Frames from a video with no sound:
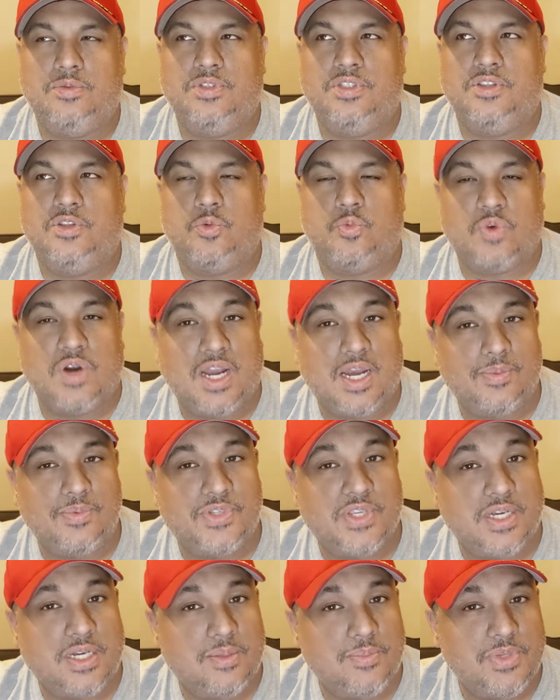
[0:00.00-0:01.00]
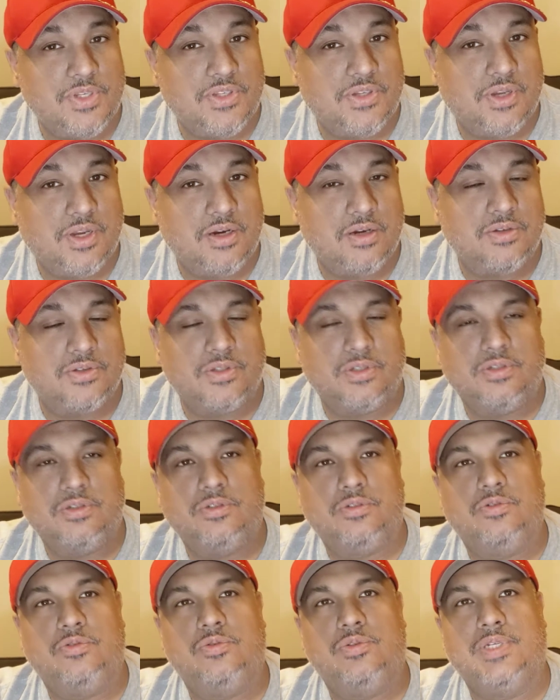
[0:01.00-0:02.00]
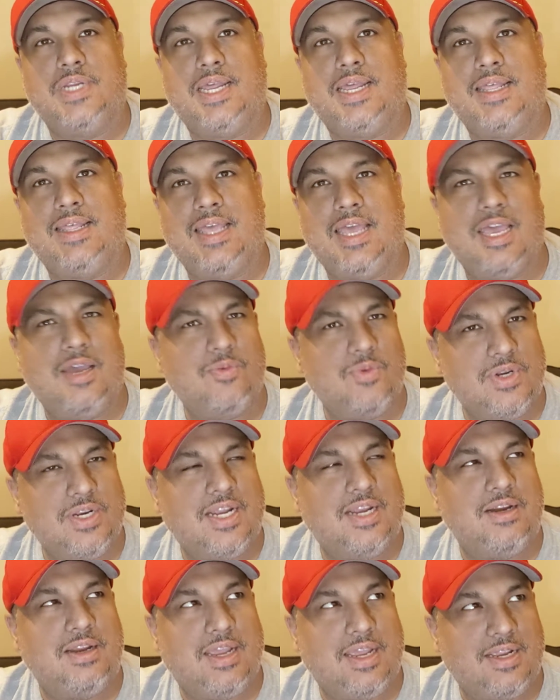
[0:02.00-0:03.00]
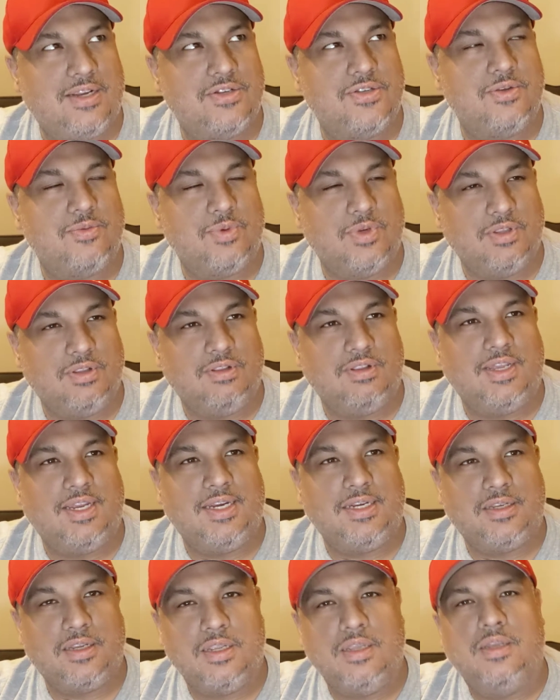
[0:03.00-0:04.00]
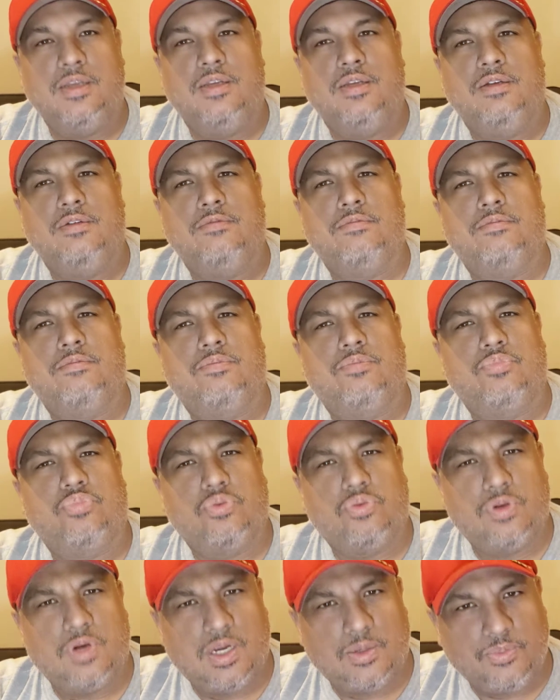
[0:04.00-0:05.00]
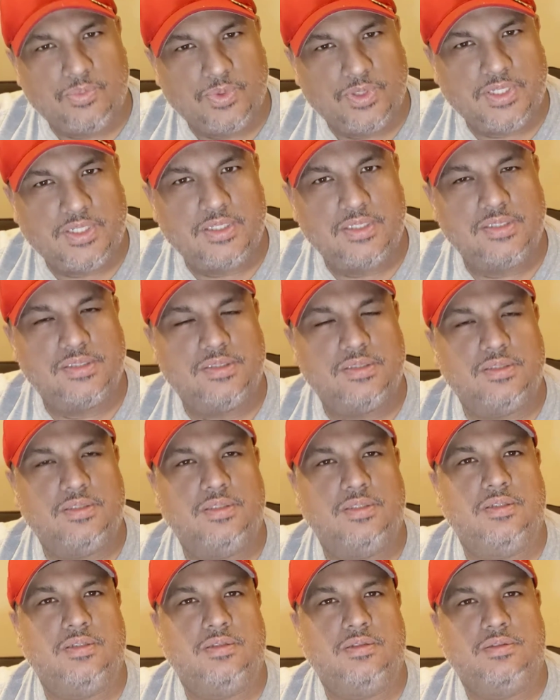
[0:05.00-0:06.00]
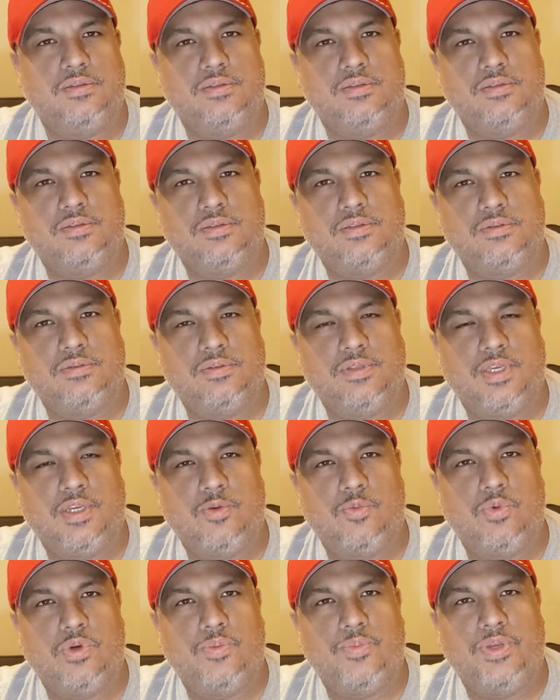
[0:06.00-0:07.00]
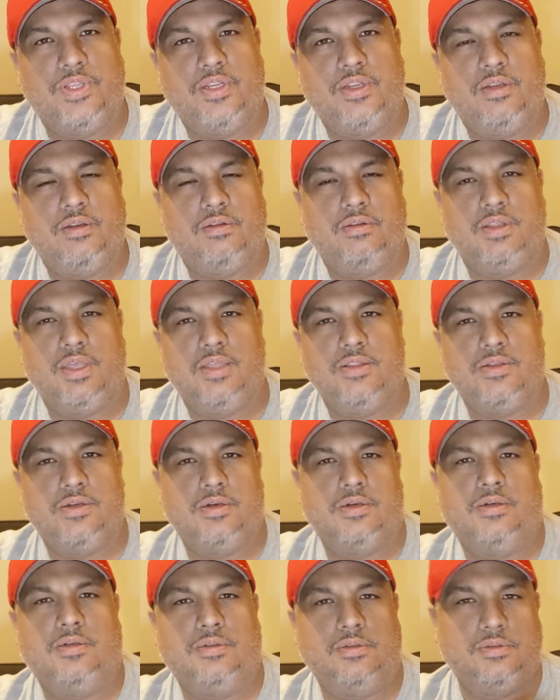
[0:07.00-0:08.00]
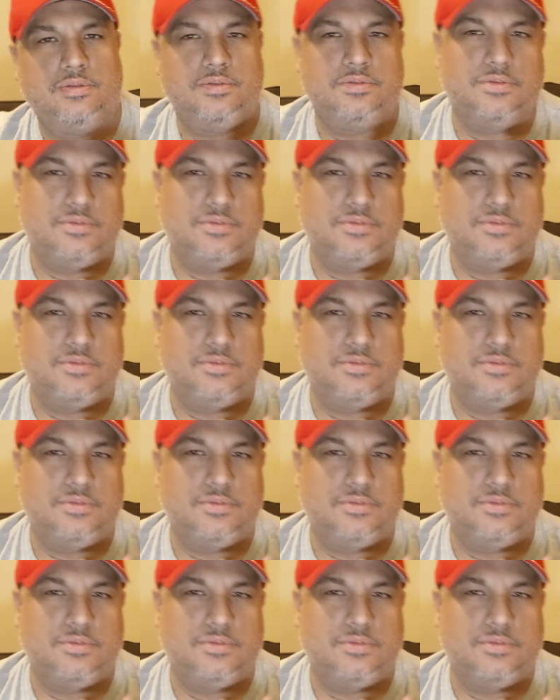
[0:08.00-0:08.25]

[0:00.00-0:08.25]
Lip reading: We did the Rob Zombie scare zone. That one I actually really liked, probably because of the like women in leather.